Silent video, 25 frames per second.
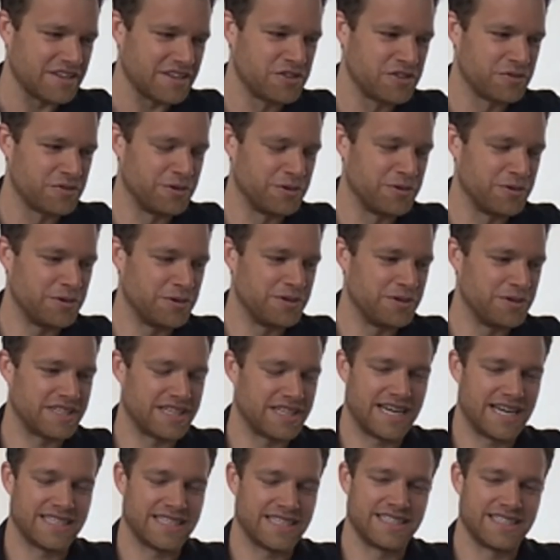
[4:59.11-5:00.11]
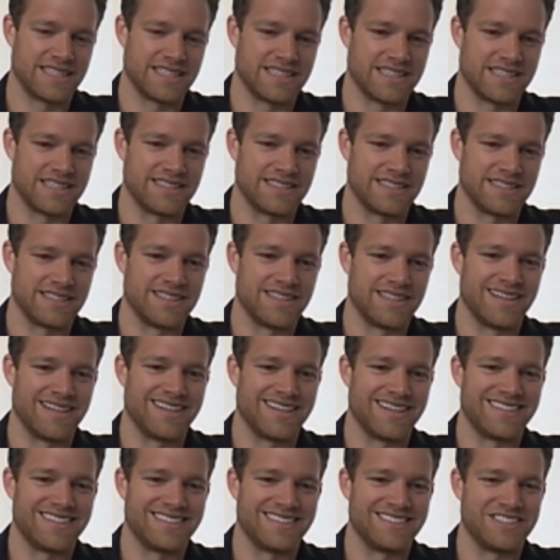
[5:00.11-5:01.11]
through that, they then
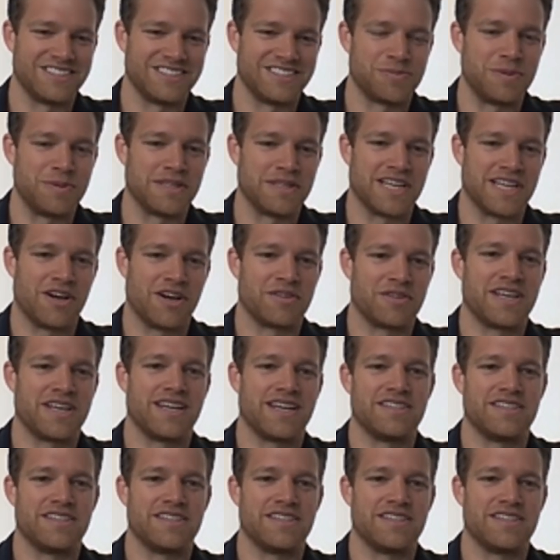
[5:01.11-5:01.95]
uh, just build out that